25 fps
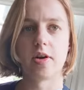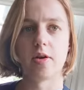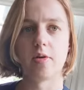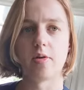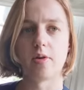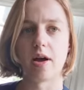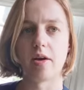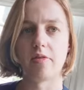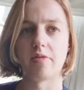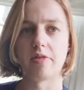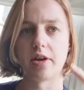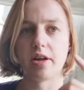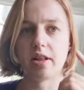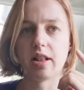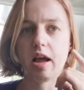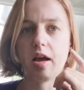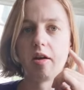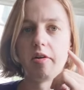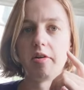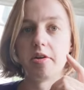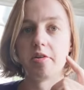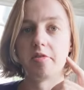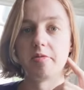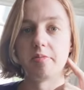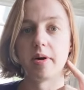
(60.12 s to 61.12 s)
I don't have the
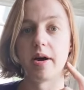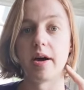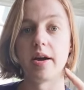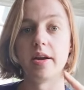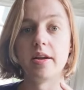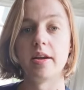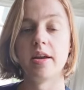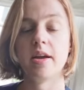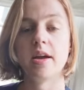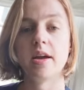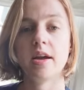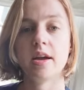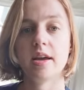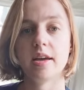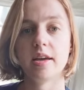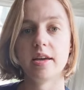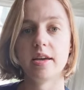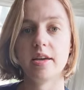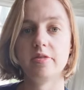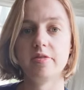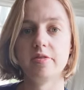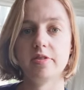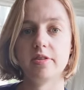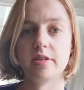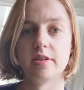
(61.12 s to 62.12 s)
clarity of mind,
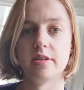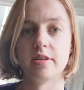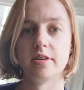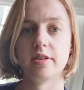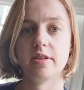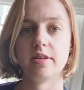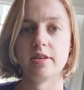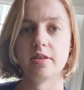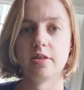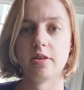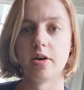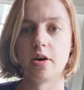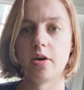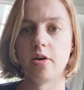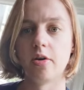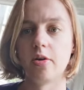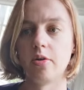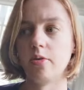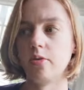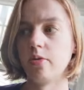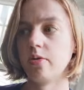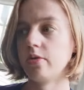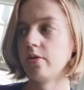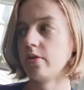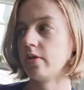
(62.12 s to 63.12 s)
even
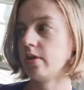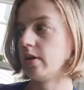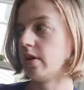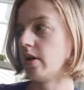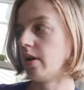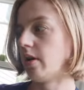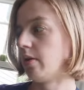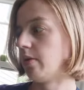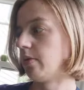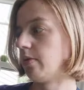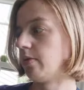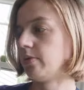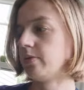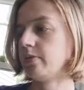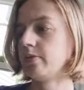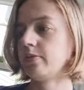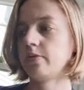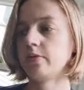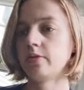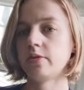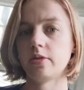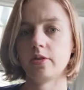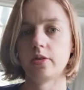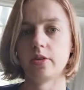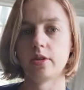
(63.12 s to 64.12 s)
though, you know,
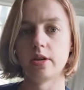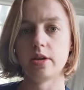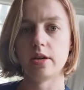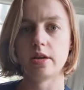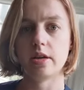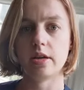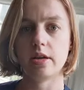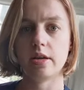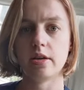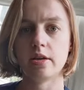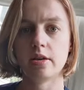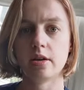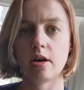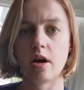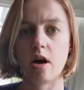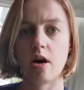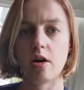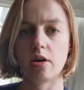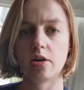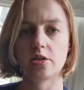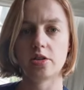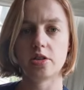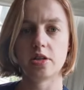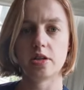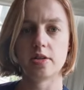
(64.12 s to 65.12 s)
the
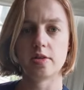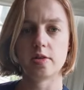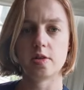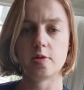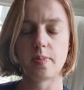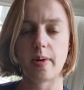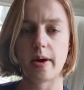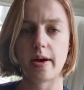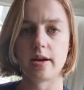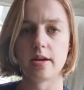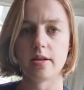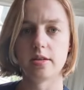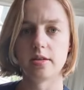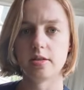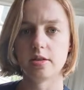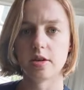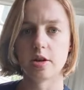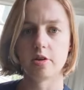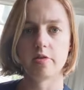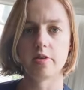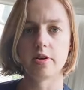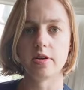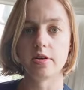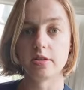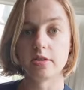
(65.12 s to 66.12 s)
Oxy-inspired
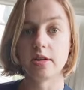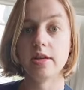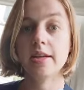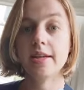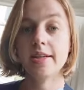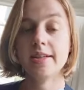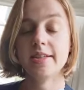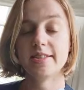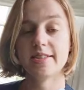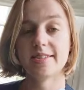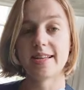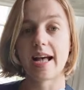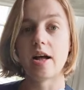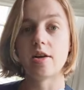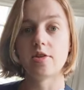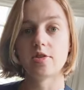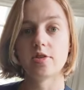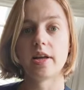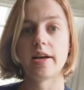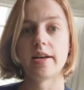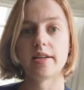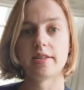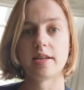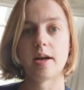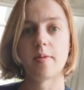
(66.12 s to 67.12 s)
series sounds
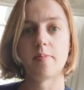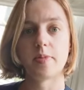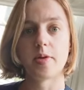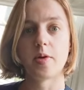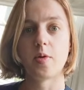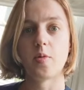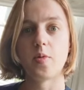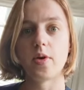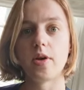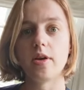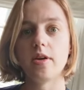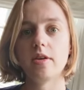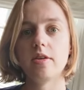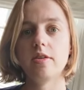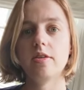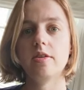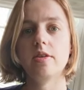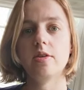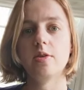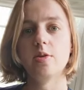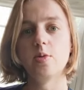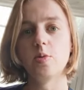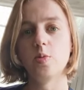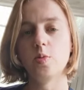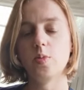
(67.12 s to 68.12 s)
like something we could
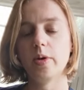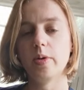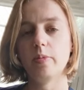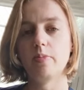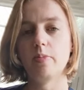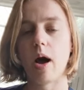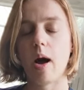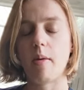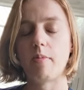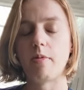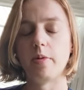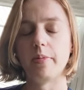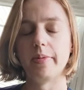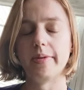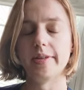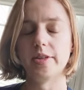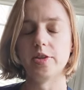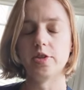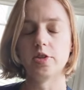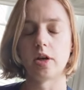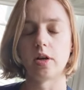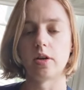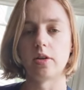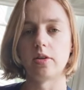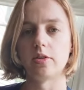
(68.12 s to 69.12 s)
do, we probably
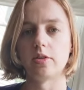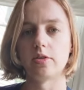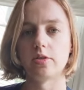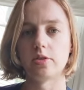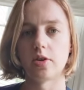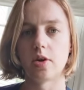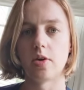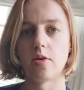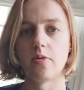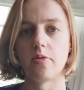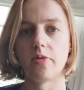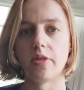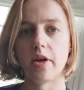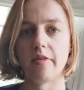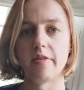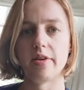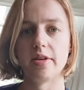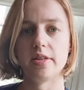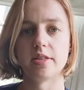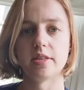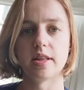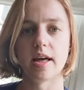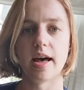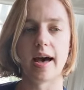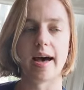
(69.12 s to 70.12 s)
shouldn't, so there
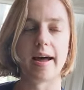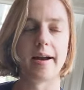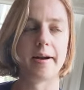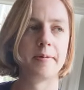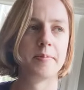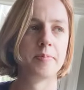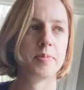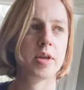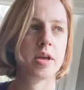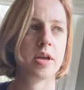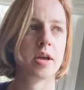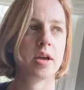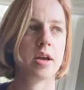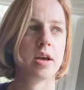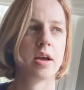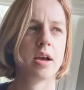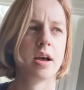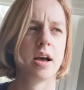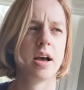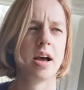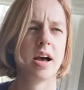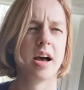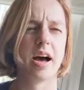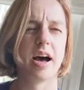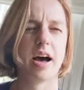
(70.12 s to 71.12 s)
is that.
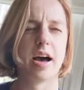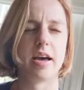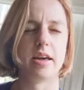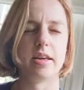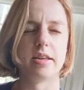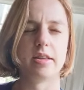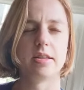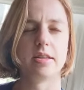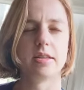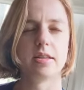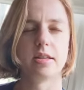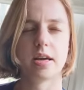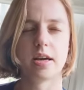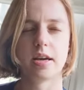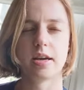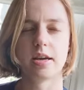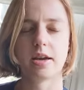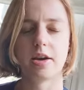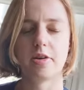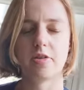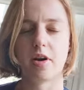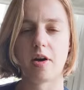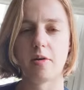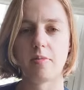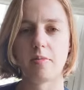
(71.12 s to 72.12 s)
I
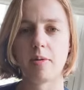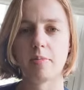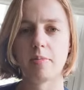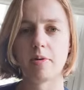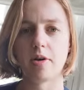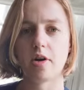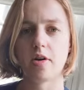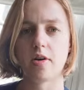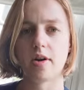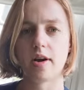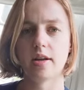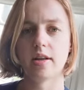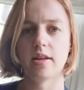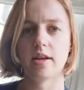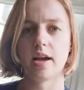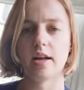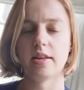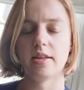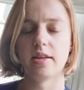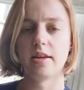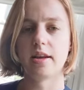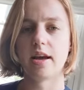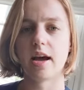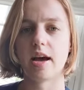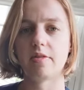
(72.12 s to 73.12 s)
think, if I remember correctly, I
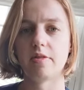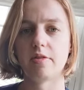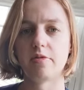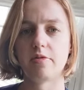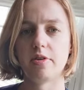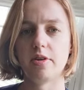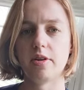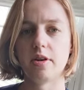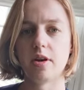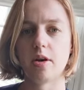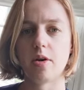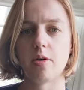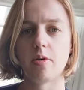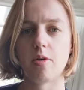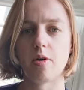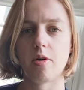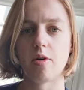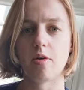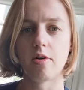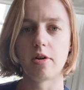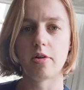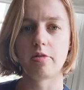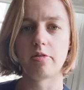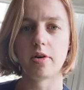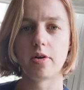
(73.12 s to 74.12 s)
did have a video
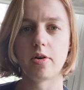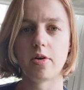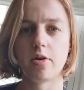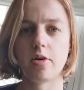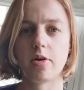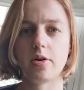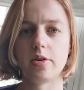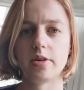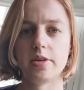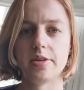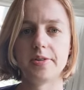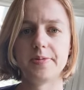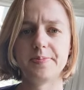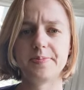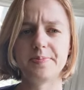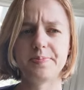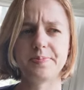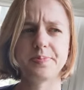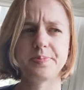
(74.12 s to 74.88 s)
already recorded